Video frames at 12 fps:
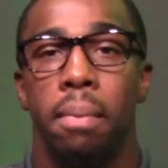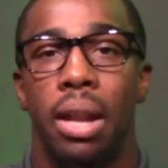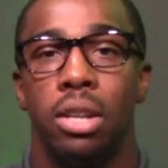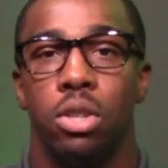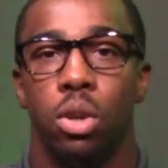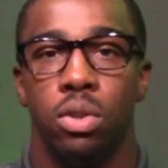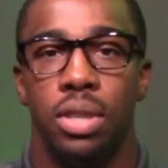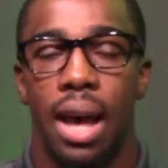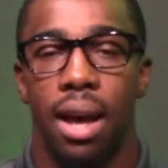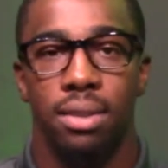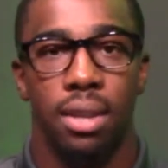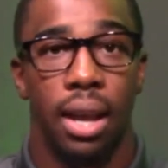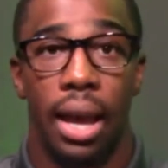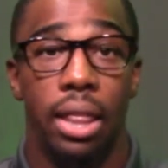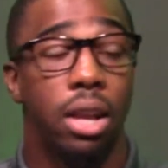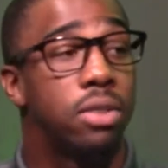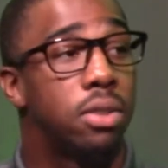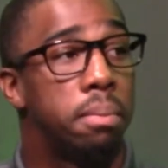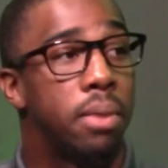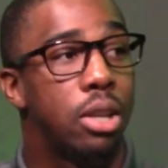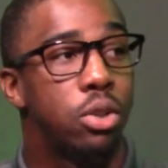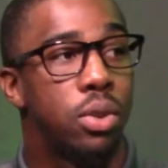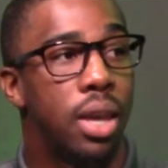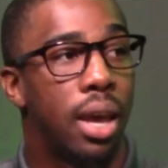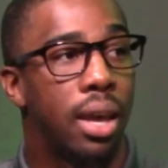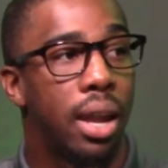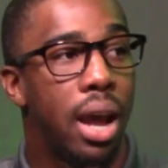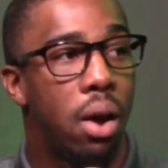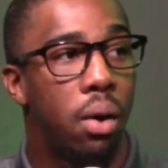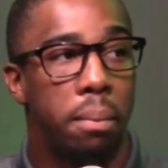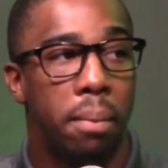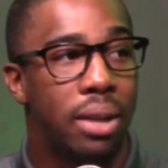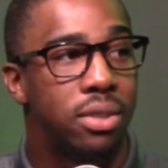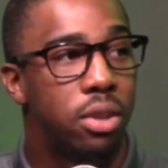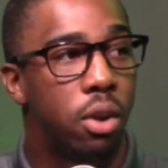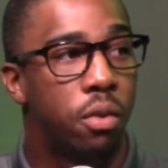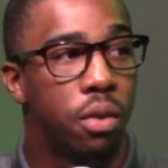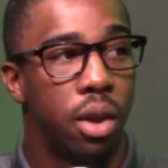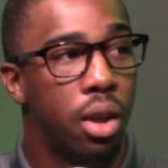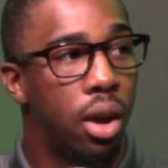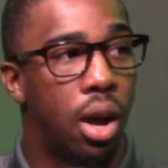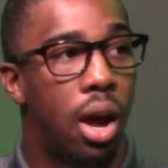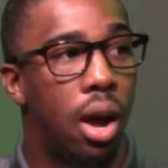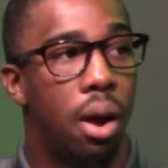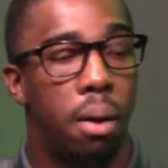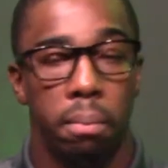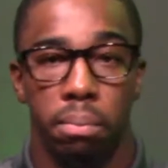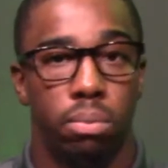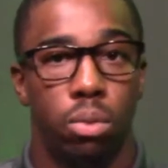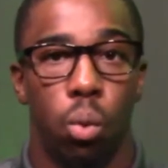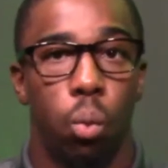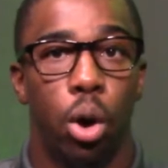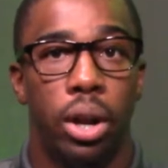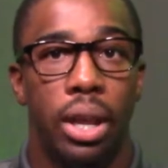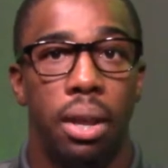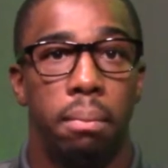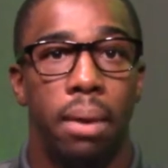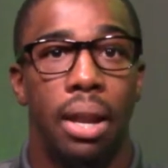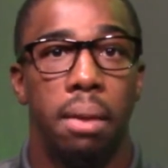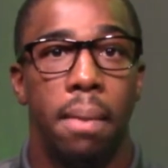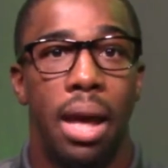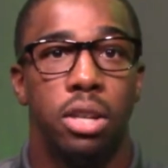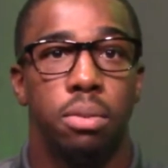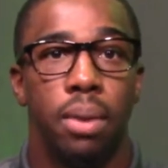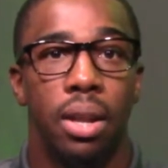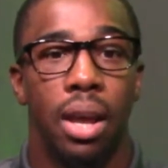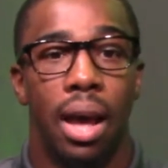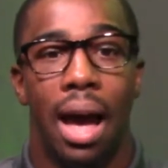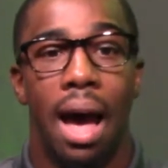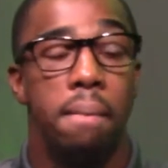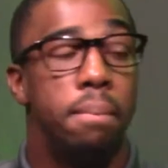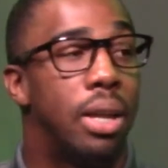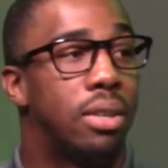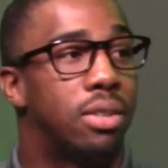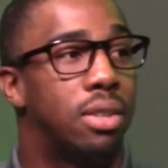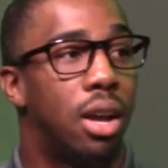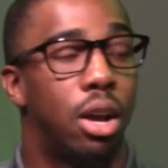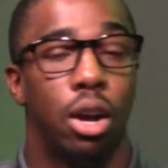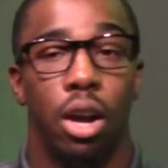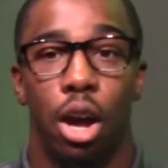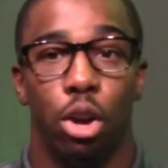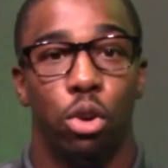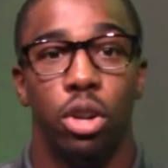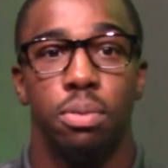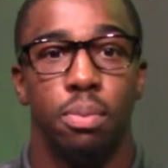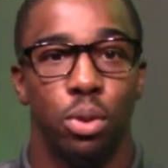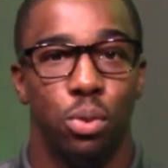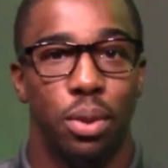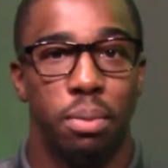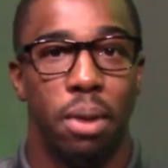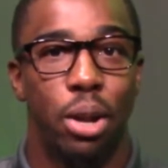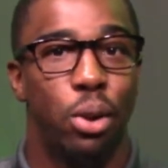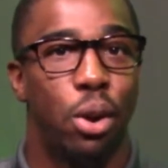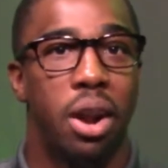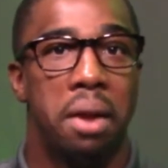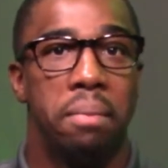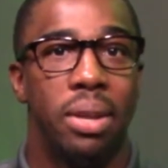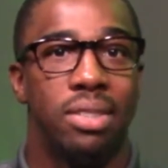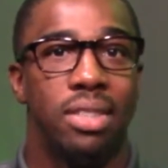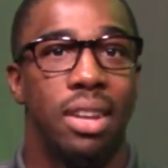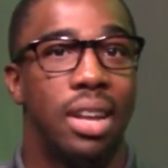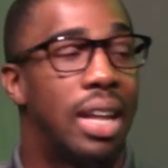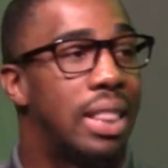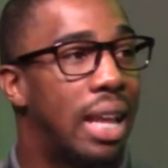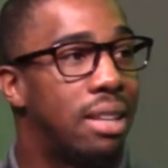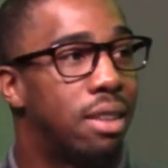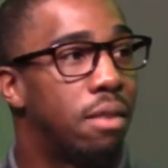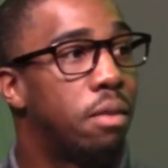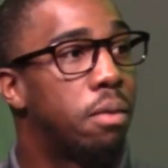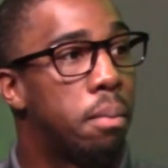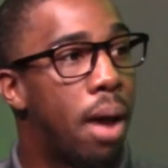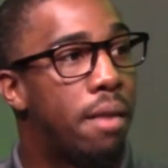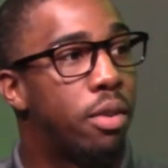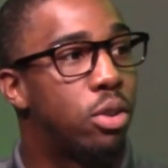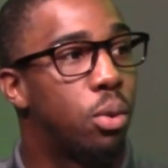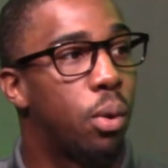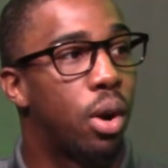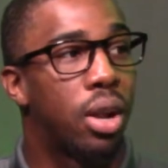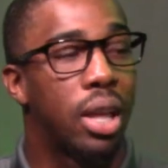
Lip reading: manage those tasks, and there are some things you can't get out. Myself, working, being in management, I missed a Christmas with my daughter. I missed a Thanksgiving from having to work.